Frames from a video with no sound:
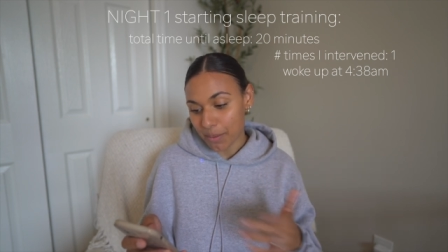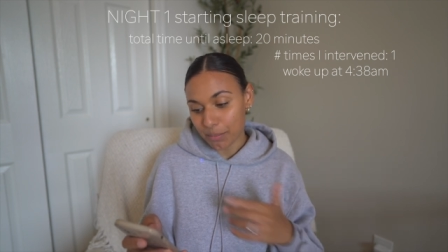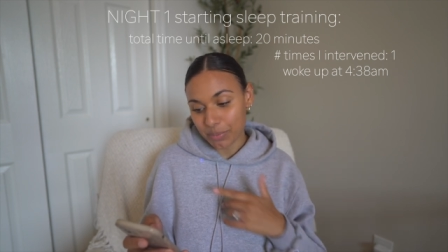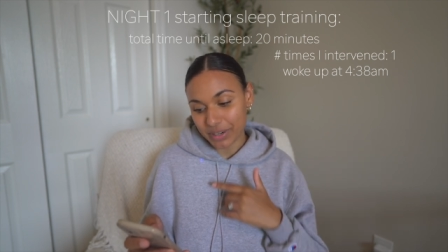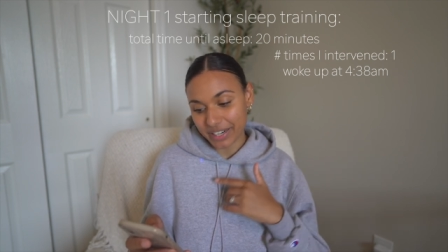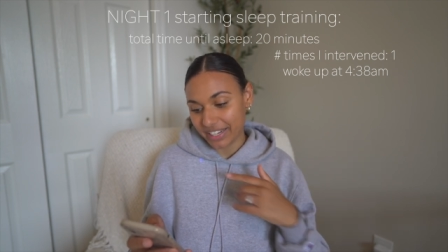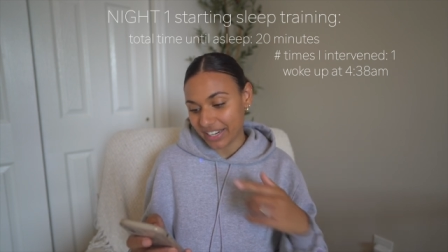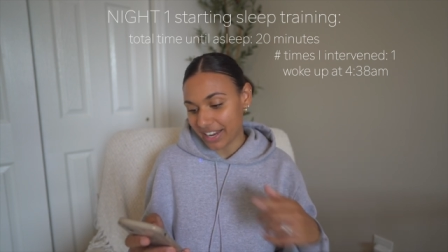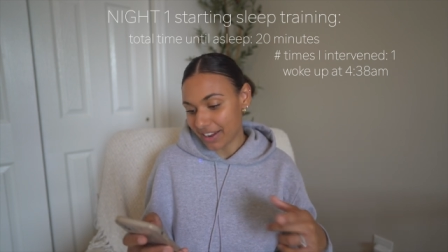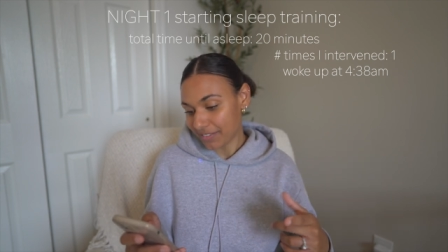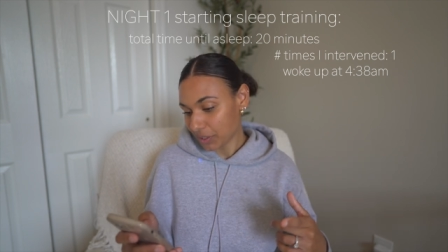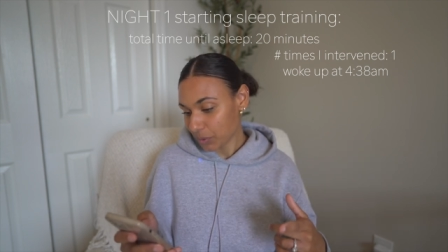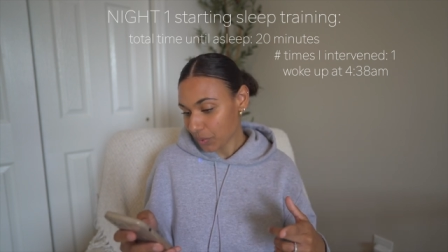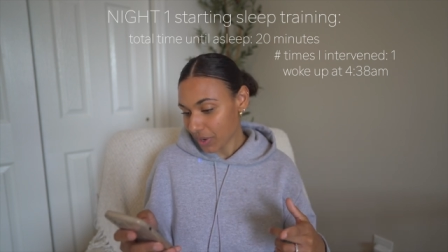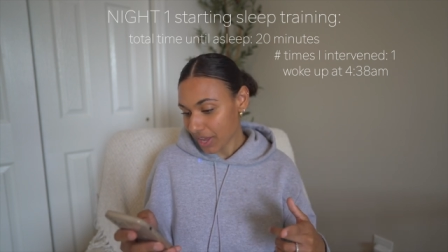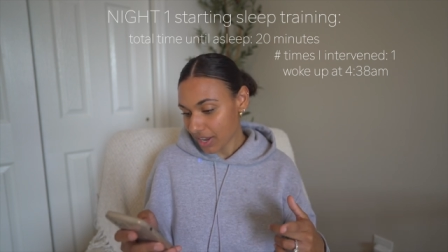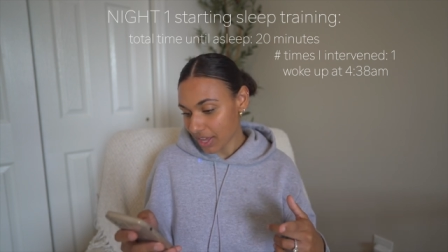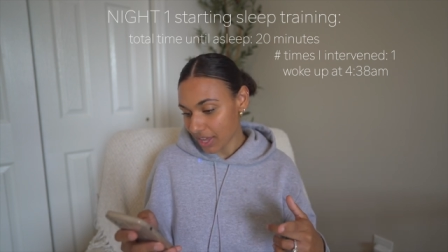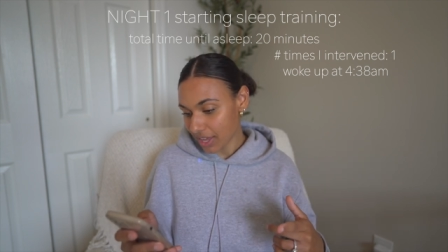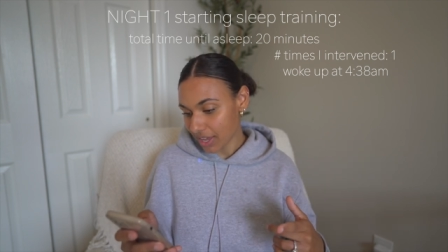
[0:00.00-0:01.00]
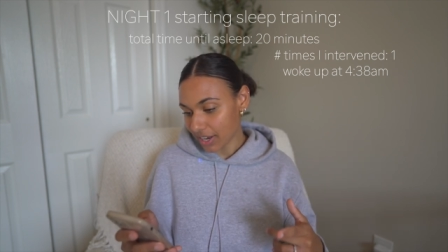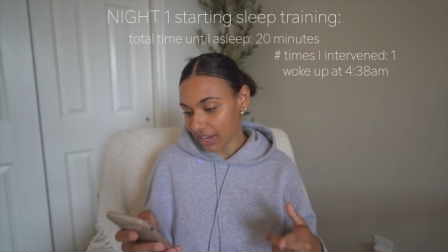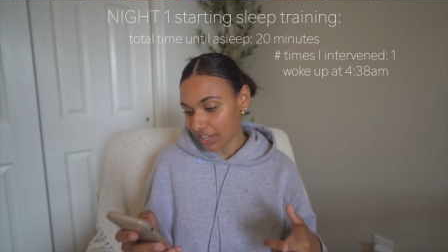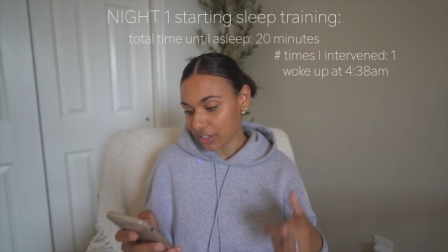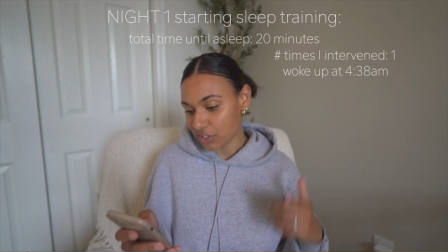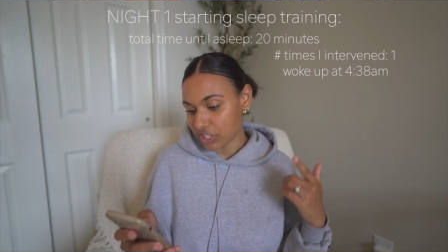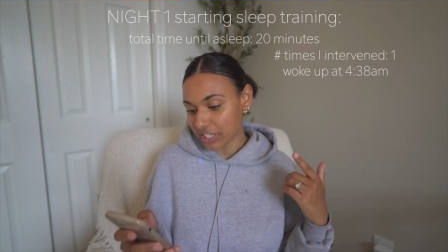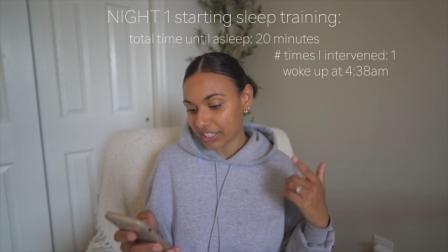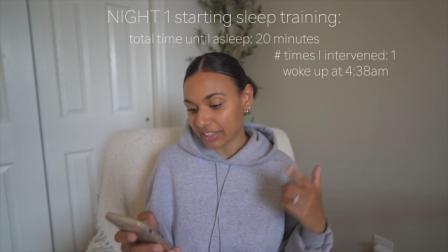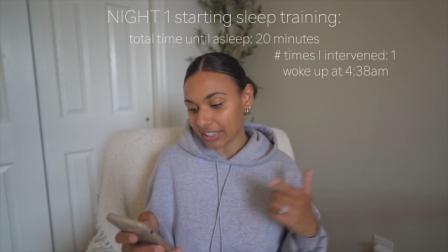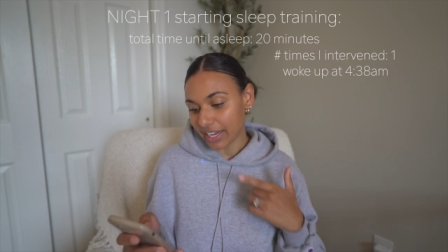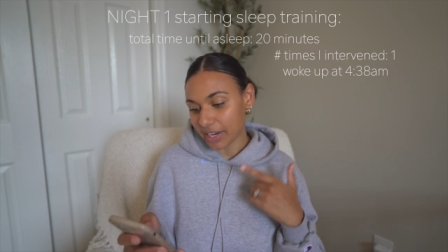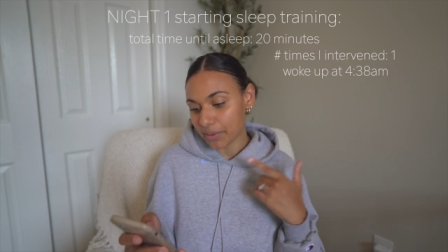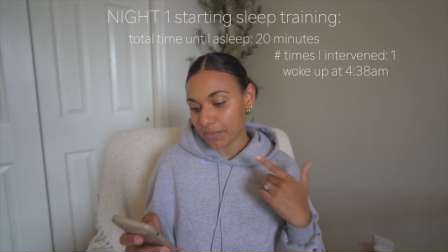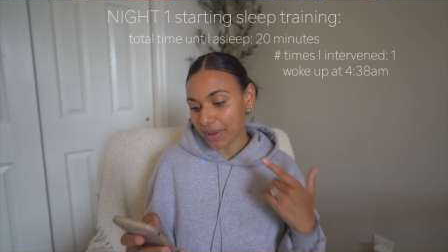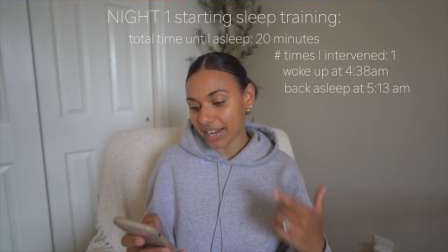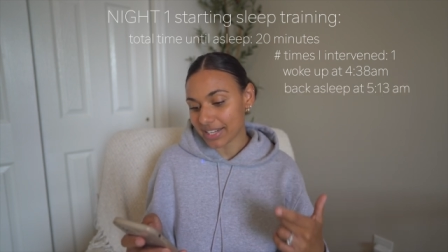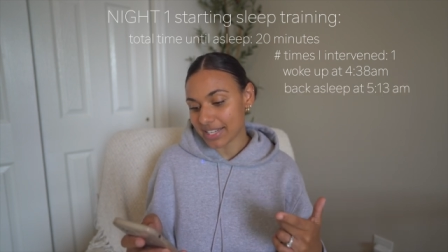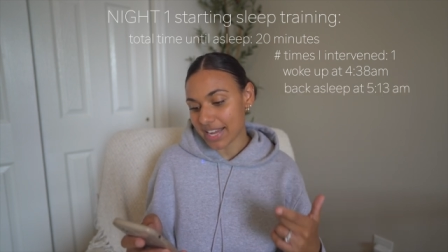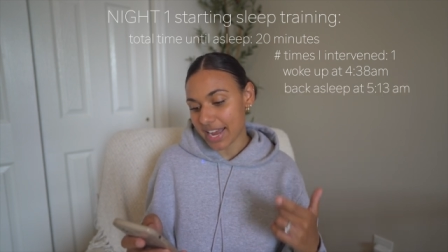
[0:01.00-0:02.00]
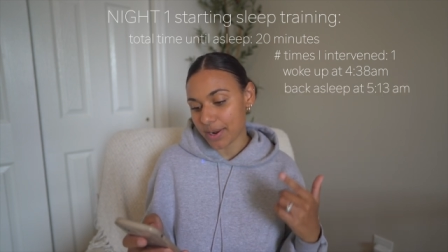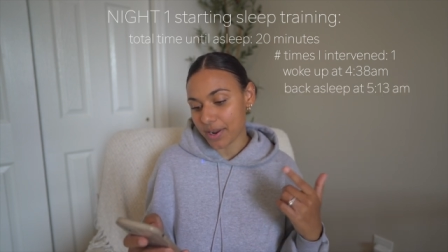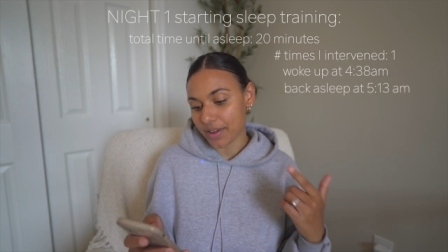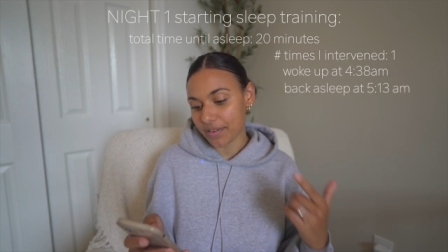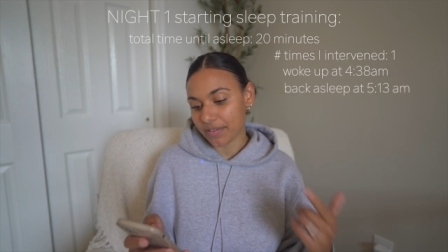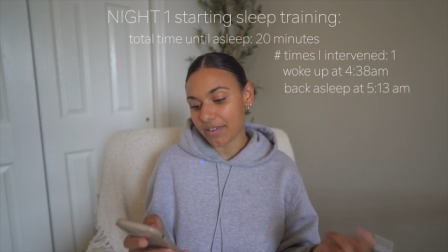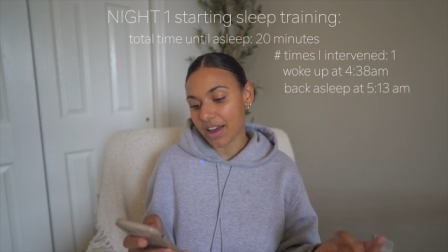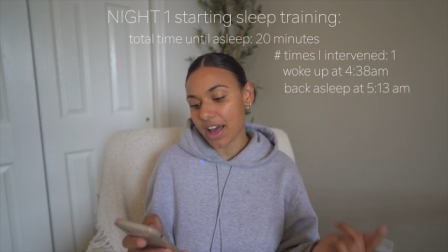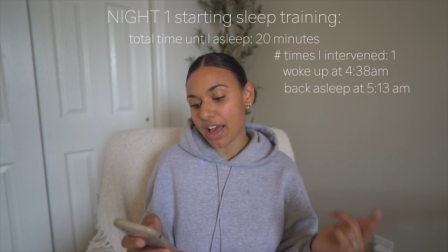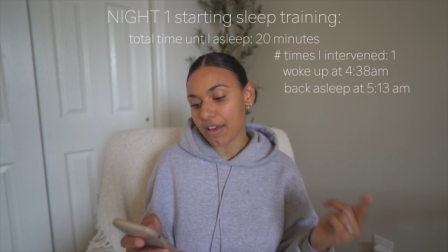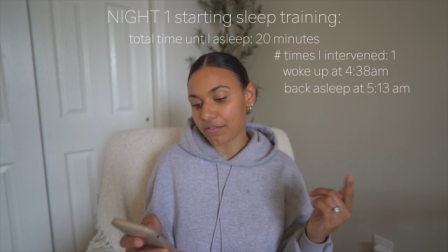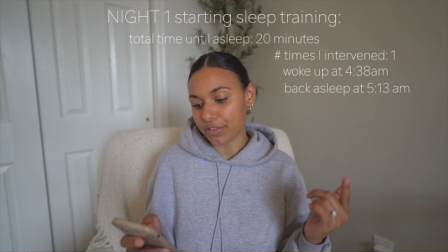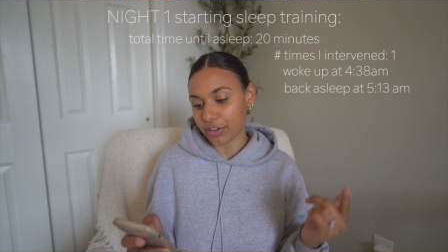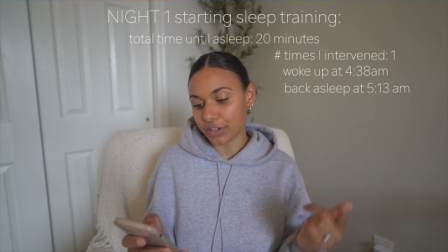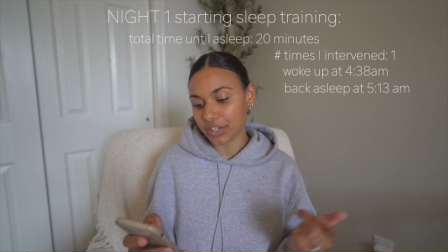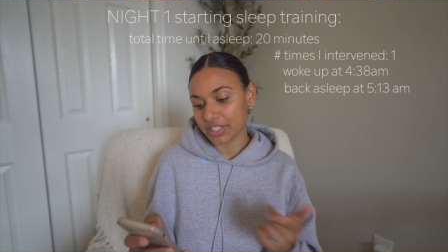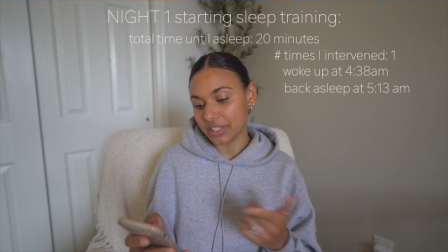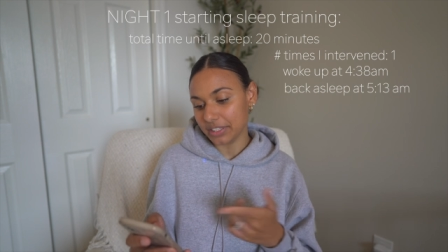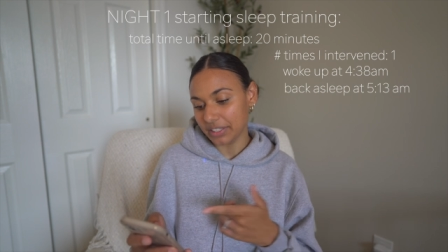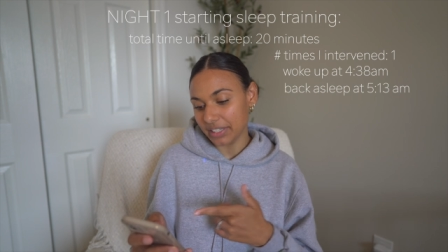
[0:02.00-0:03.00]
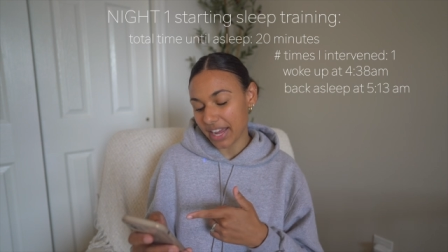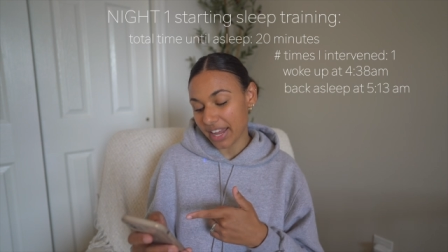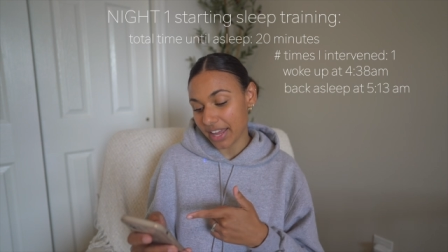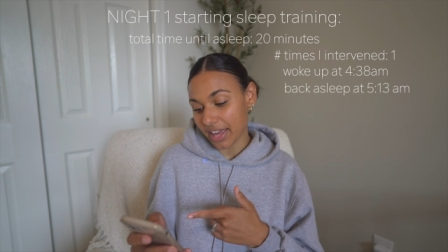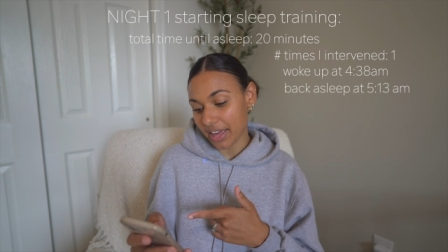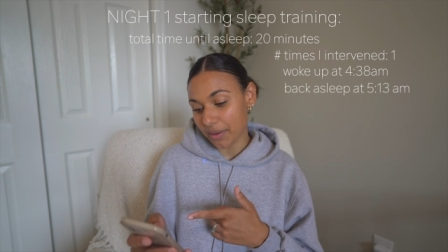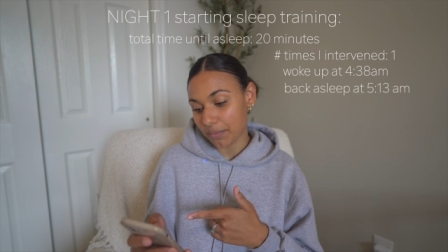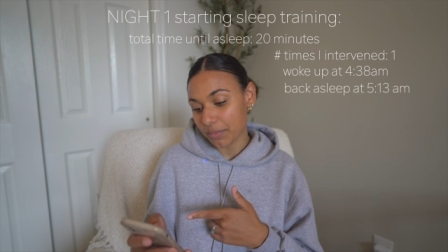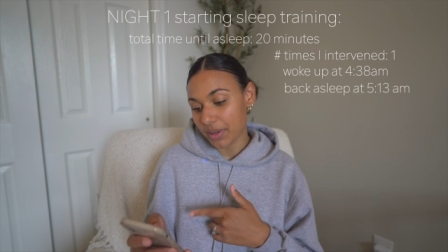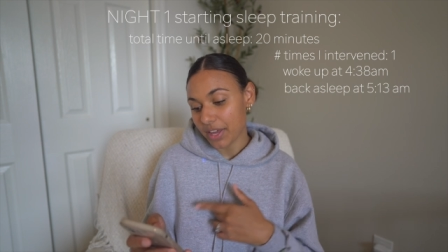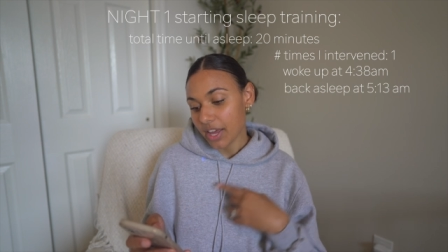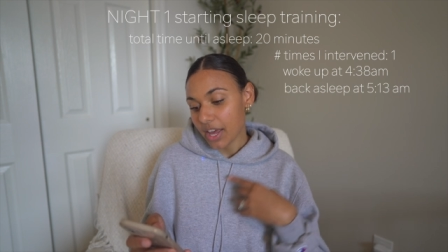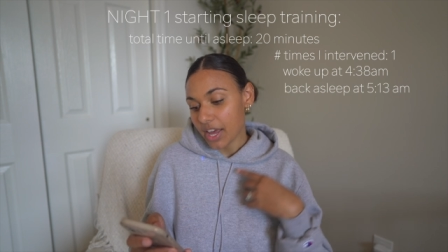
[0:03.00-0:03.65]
but I never went in, and she laid back down at 5:13 a.m.